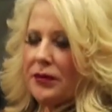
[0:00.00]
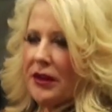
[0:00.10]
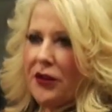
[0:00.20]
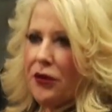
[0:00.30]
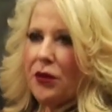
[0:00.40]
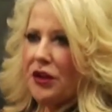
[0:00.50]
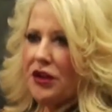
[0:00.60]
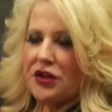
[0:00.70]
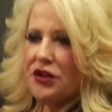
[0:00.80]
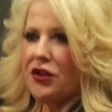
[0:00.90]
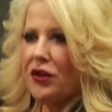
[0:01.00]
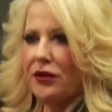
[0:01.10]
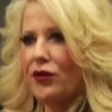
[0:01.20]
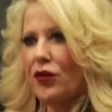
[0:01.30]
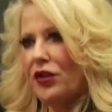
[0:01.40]
can I throw in a
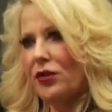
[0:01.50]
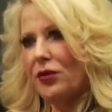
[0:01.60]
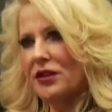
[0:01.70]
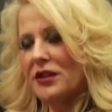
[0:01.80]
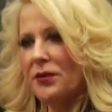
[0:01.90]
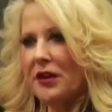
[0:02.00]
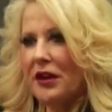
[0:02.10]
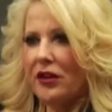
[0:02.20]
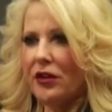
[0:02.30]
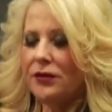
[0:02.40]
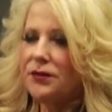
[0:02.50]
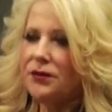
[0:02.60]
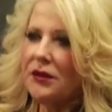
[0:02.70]
dessert for you or something, you know.